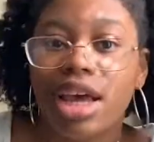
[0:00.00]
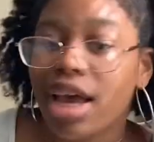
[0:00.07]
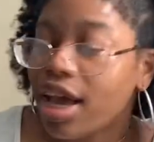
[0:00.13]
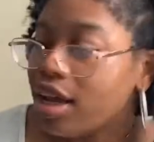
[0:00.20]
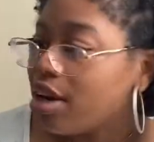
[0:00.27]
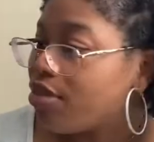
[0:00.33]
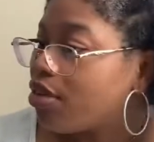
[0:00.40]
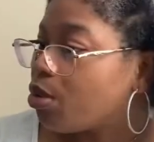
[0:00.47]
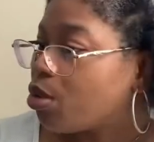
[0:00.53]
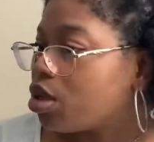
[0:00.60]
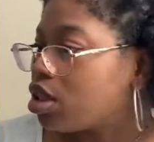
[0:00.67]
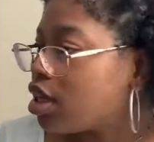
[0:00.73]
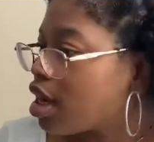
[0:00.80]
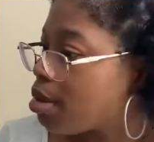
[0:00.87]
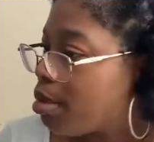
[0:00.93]
And if I want to
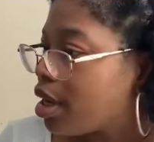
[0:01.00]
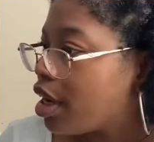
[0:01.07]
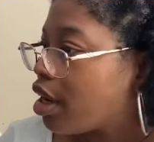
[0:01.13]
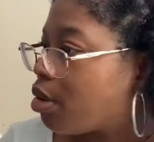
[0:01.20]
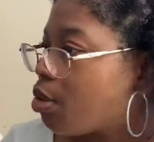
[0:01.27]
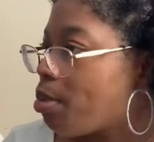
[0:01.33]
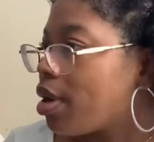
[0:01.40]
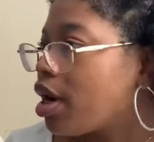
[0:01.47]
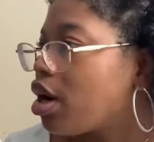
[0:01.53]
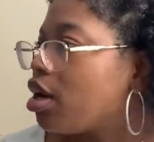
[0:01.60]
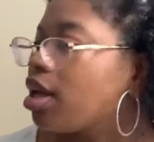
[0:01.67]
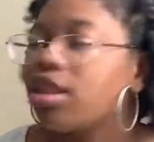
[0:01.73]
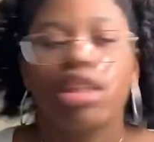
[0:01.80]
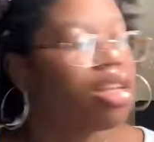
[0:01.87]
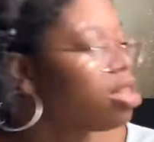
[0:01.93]
take out my hair and wear my hair out
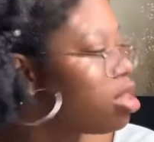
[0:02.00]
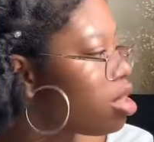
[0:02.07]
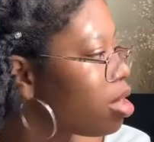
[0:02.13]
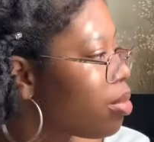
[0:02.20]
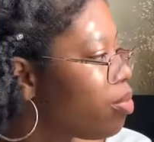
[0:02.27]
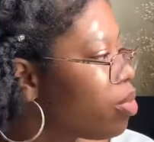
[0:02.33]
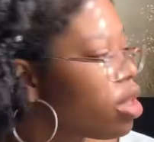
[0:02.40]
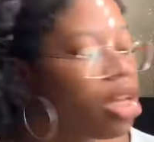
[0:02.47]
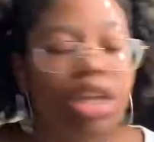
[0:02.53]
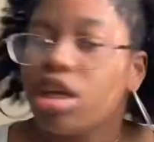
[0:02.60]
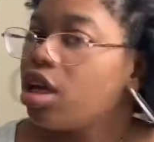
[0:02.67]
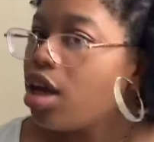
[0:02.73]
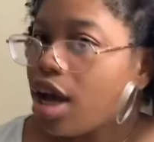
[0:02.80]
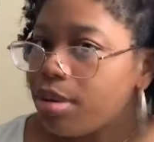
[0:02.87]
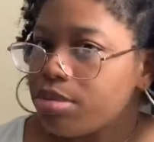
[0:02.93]
like this,
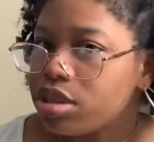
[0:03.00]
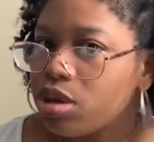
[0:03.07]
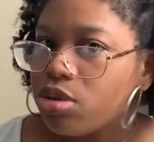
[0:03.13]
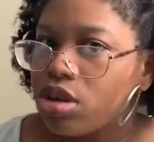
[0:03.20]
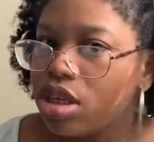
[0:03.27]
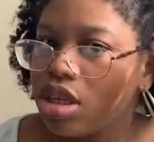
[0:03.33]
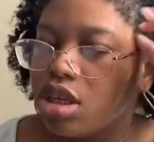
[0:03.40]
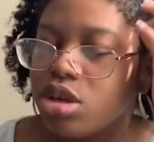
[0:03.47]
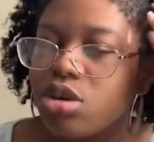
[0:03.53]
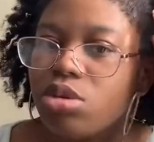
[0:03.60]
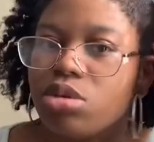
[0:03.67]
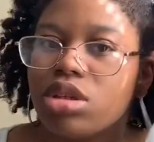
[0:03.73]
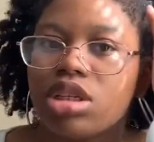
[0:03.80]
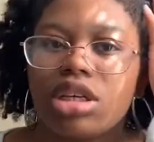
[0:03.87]
I'm so cute.